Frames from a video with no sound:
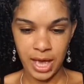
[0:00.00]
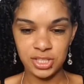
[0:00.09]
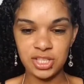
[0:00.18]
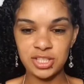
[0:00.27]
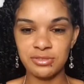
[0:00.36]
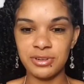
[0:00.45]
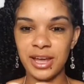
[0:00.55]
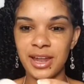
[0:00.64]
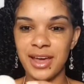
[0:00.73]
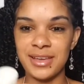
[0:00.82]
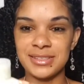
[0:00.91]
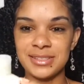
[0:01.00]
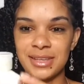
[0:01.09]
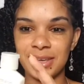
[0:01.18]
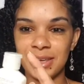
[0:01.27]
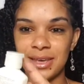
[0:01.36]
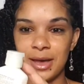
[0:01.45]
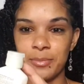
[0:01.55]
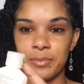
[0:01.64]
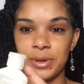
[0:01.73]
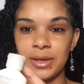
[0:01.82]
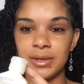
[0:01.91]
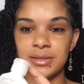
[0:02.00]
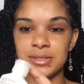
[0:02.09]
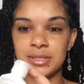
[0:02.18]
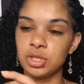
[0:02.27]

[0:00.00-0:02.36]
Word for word: I just realized the cap is